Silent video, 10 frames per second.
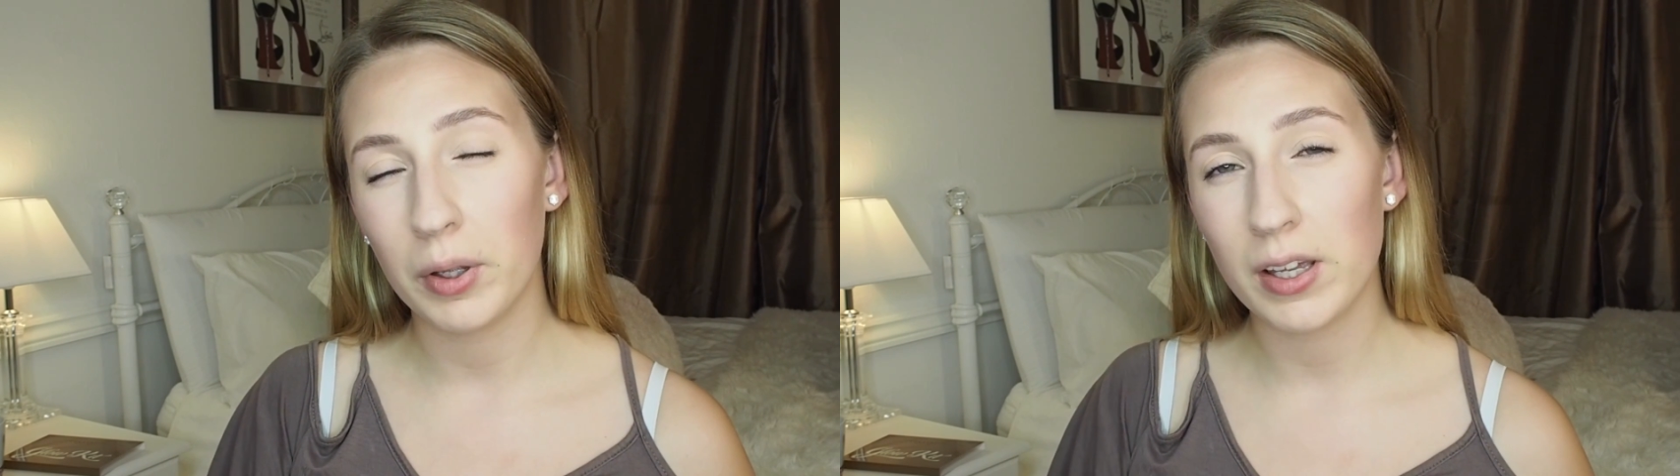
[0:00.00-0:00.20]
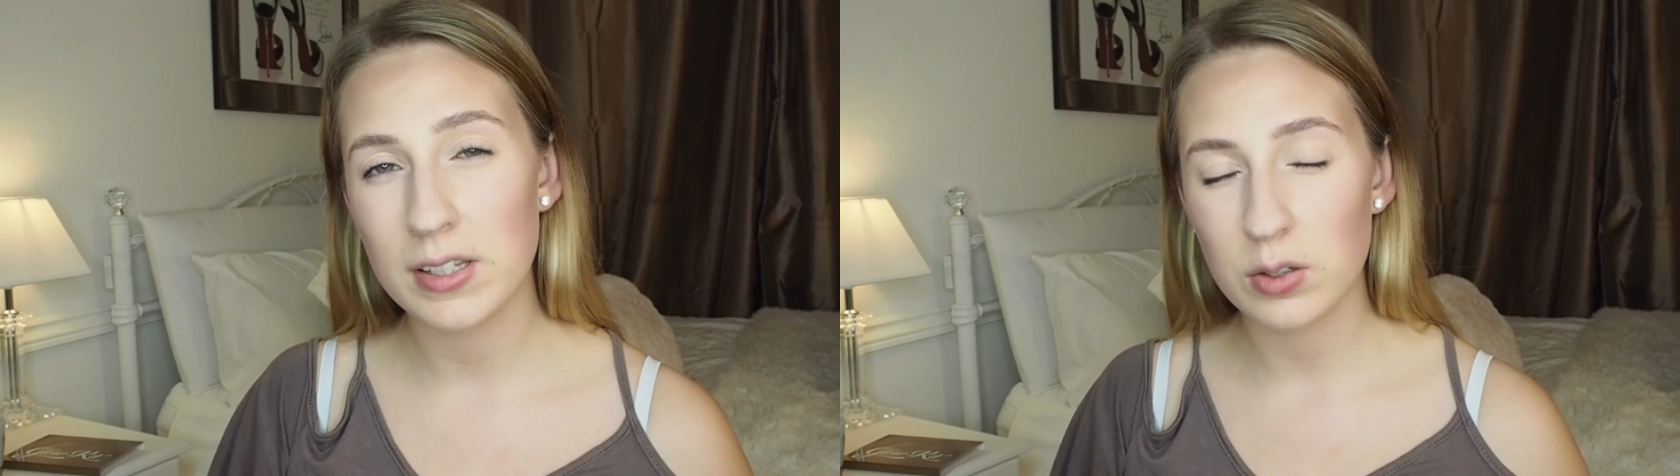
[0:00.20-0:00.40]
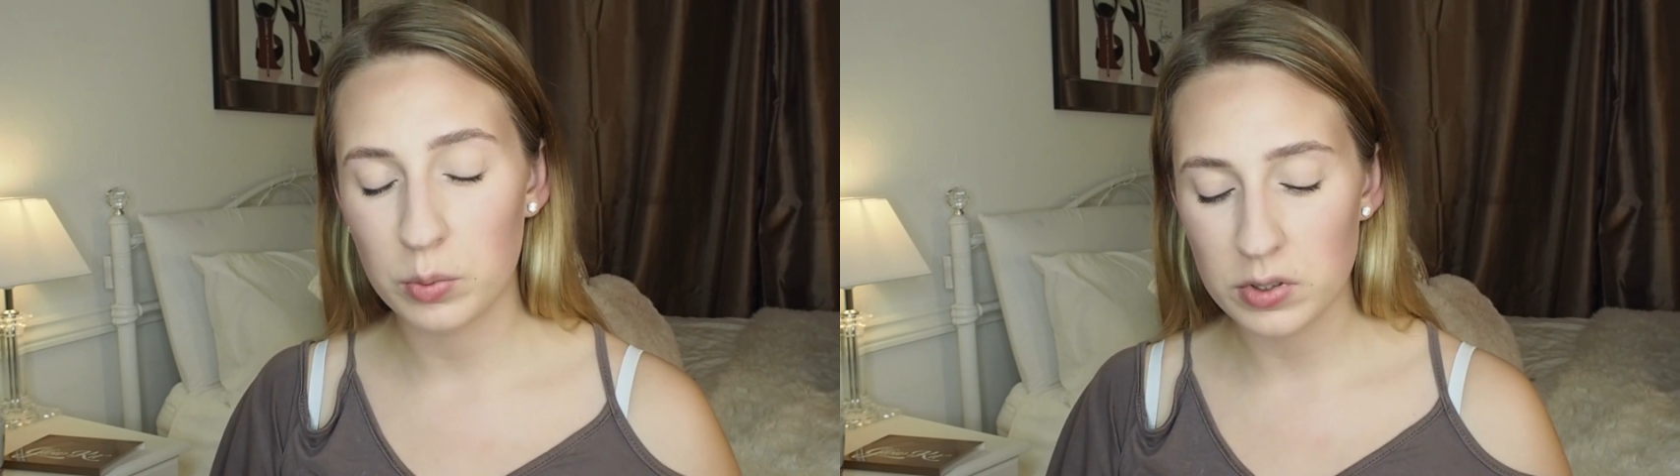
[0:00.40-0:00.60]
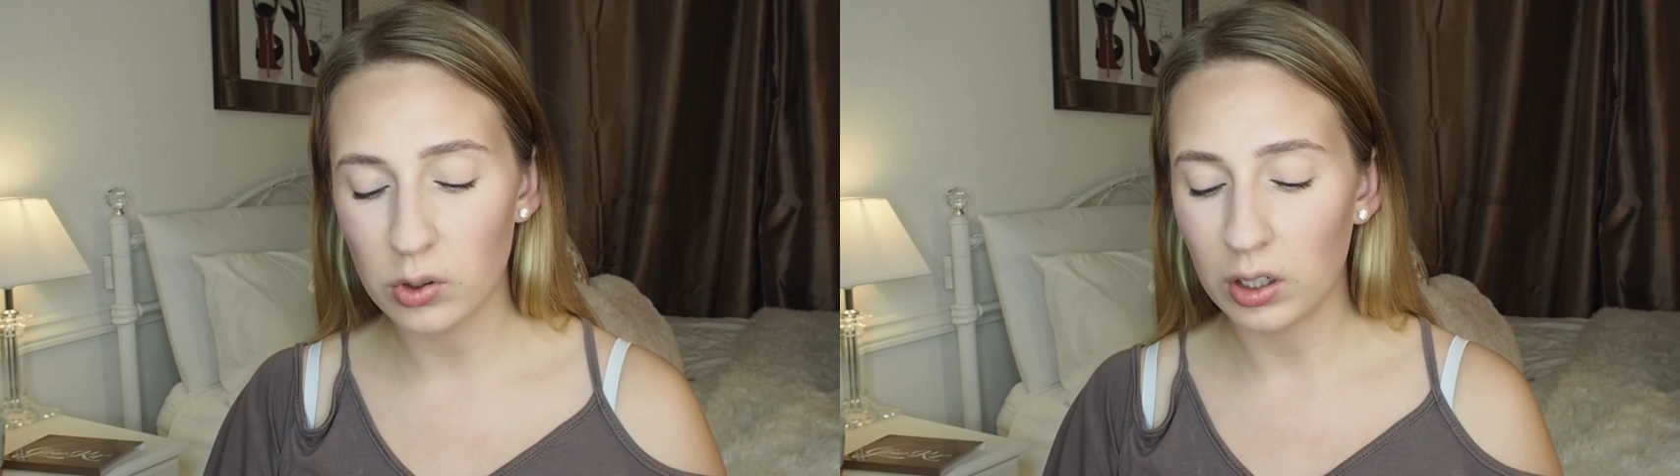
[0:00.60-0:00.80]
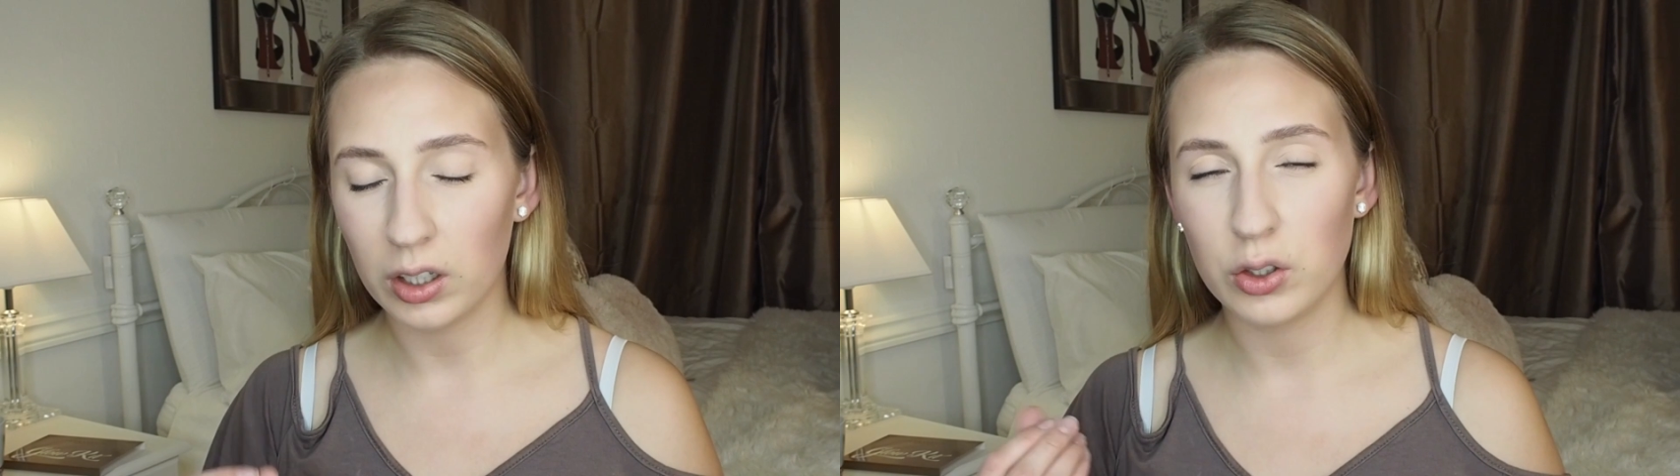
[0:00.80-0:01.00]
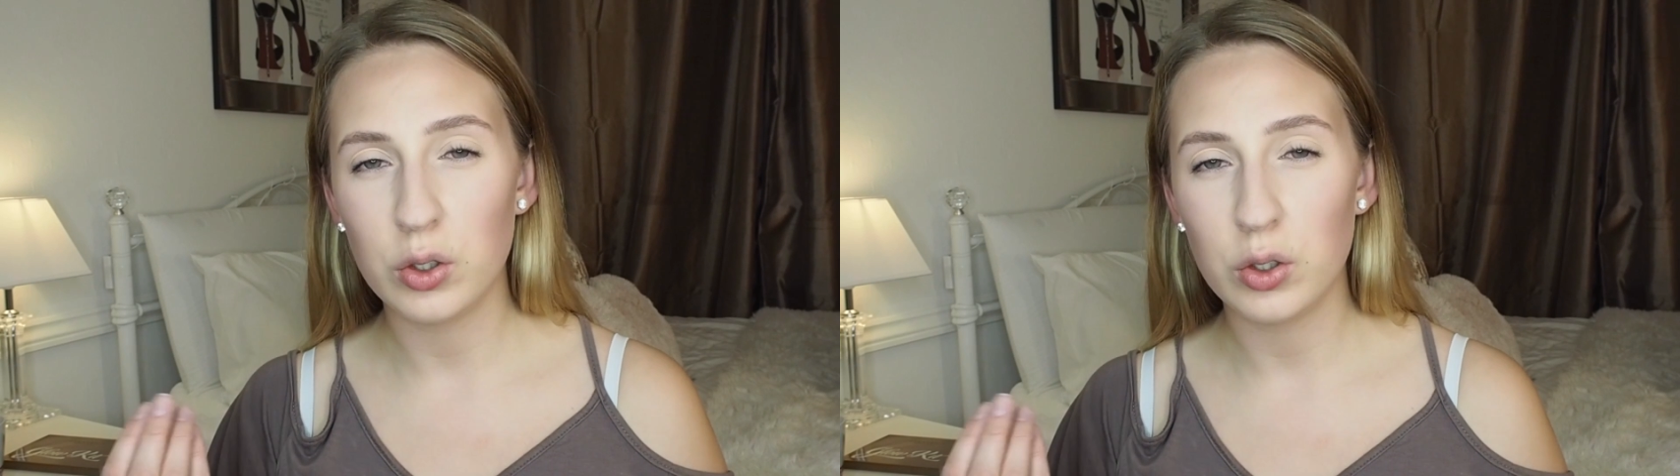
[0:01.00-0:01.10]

but it's almost got like a